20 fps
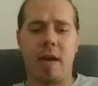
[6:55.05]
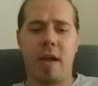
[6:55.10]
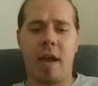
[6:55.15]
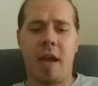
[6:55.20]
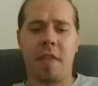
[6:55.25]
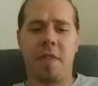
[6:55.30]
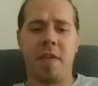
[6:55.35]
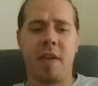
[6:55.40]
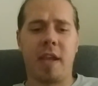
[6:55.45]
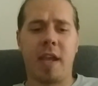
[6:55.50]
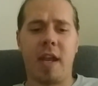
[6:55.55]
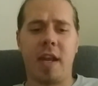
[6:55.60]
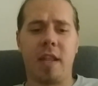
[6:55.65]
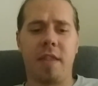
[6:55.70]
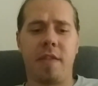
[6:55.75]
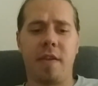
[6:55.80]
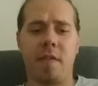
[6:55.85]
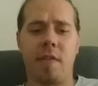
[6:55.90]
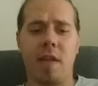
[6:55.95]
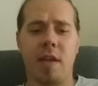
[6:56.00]
I think
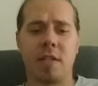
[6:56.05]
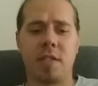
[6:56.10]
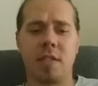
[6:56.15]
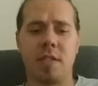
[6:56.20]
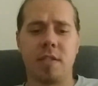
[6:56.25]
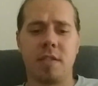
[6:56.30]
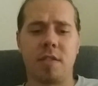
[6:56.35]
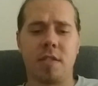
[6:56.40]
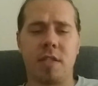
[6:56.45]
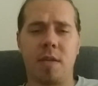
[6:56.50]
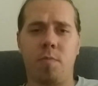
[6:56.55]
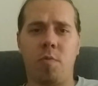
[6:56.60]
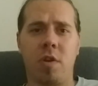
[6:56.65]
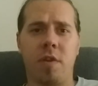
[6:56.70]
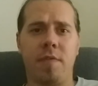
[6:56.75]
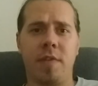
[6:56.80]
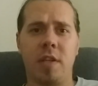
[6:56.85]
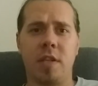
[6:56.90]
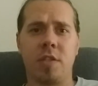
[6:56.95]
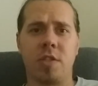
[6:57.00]
anything less is somewhat
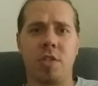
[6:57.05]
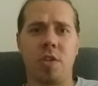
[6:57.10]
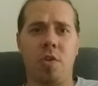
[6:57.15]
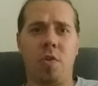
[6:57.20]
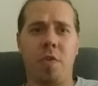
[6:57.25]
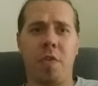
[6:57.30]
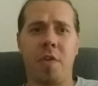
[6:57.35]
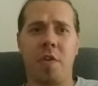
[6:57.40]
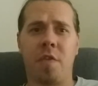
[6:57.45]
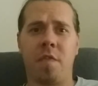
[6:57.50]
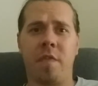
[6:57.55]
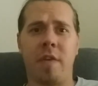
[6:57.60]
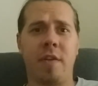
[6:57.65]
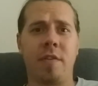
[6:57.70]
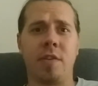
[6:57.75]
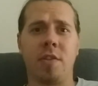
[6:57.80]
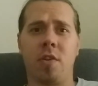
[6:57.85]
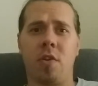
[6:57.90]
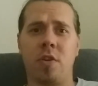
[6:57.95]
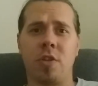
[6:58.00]
of an insult. They're a
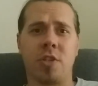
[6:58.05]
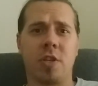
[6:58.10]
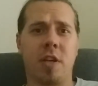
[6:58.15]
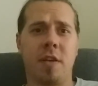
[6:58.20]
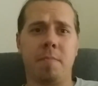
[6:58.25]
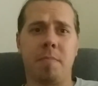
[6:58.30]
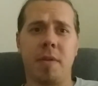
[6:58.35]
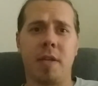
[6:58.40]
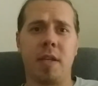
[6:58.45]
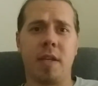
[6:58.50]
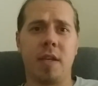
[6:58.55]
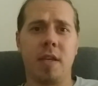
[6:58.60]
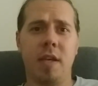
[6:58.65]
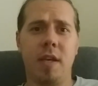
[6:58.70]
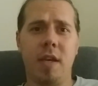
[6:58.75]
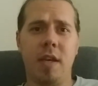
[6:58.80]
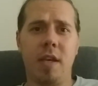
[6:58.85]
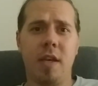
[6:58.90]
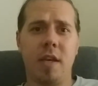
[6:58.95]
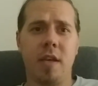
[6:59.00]
very large company.
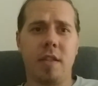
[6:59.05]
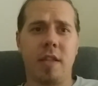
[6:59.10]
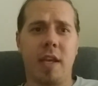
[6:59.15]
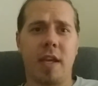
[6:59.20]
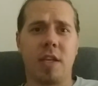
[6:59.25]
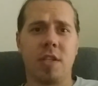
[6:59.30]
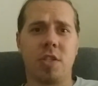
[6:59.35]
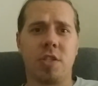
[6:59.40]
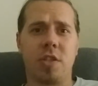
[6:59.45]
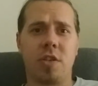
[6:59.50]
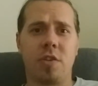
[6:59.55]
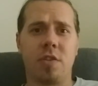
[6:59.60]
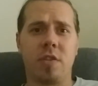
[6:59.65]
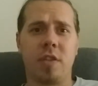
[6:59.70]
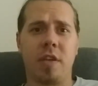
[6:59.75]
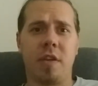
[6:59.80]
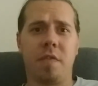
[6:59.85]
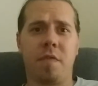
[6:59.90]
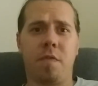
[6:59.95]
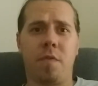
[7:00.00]
They can
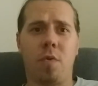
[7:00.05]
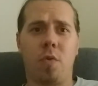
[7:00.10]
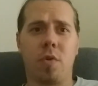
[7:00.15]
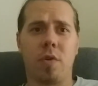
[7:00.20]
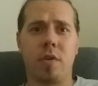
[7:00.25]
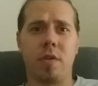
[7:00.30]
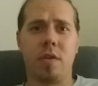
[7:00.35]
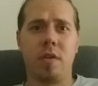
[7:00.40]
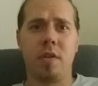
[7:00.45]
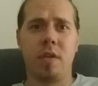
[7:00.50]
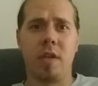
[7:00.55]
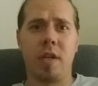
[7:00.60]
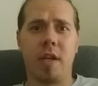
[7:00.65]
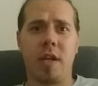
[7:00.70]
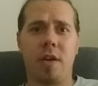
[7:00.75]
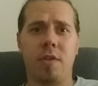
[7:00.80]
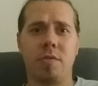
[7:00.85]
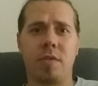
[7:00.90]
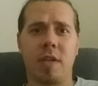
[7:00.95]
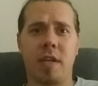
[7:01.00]
certainly afford,
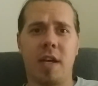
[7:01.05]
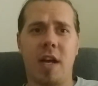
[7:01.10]
to